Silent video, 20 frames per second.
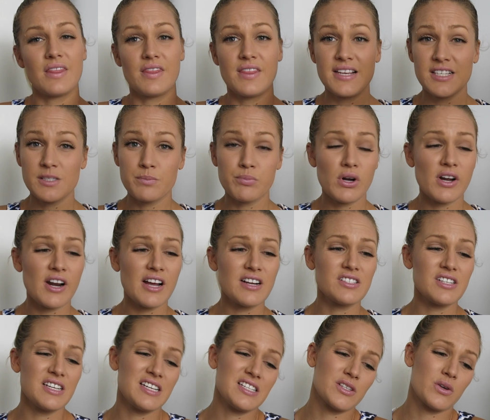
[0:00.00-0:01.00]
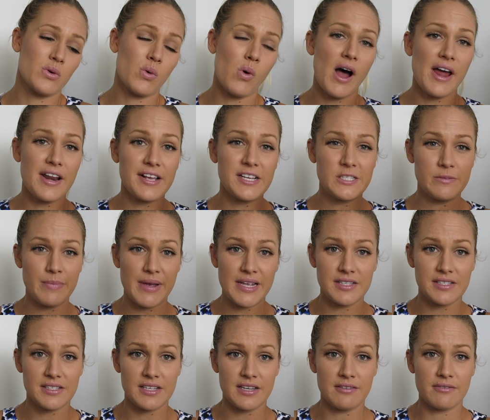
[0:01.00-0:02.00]
This product is quite
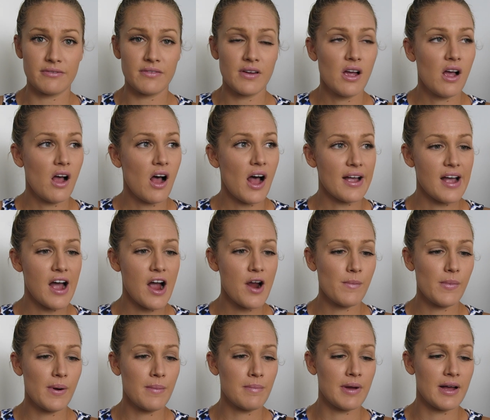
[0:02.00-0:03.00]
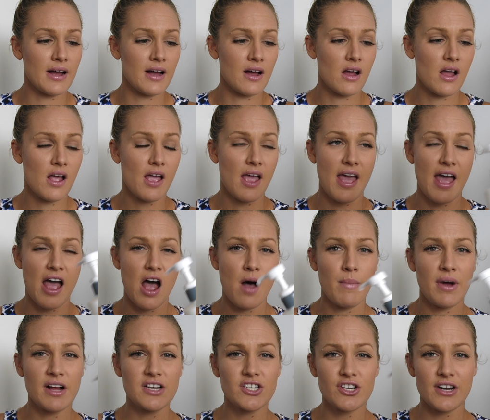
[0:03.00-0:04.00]
expensive. I can't remember how
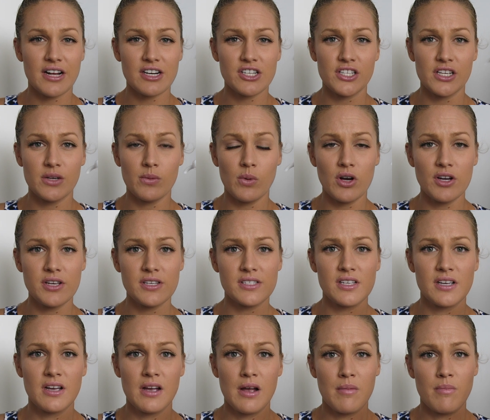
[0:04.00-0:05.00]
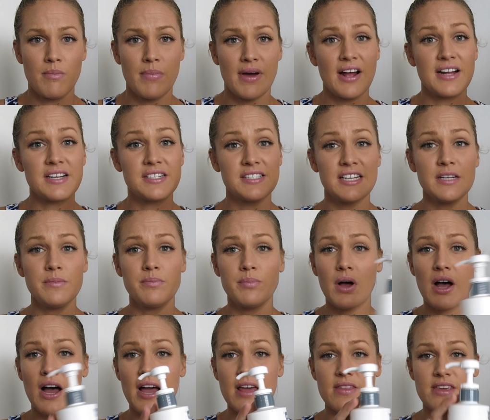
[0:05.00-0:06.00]
much it actually was, but I did
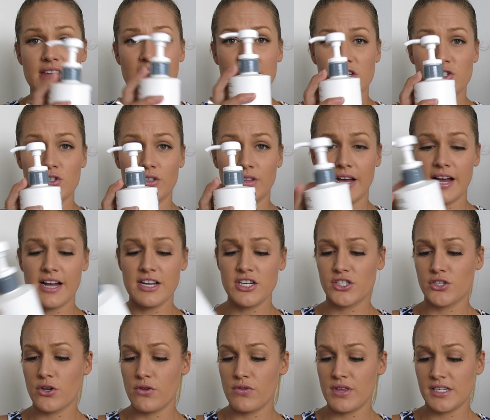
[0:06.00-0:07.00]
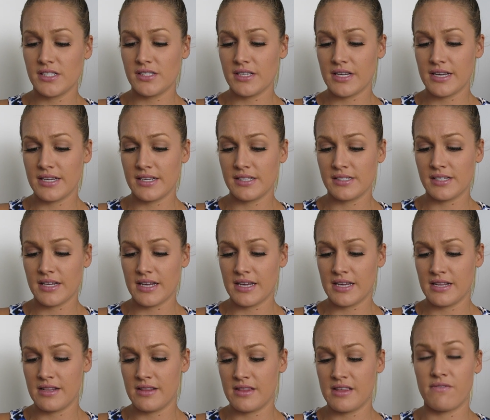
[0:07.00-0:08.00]
buy the extra large. So this is
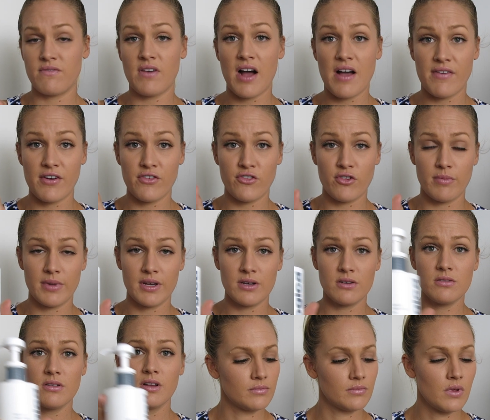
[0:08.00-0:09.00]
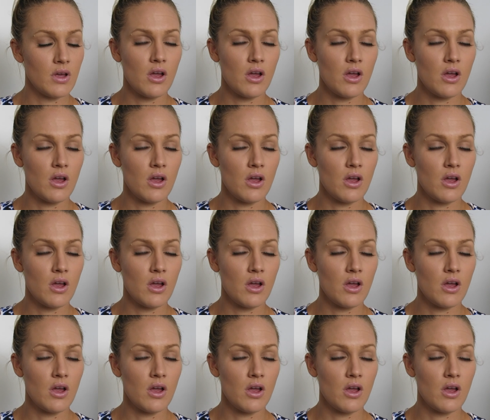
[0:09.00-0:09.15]
in the 500ml.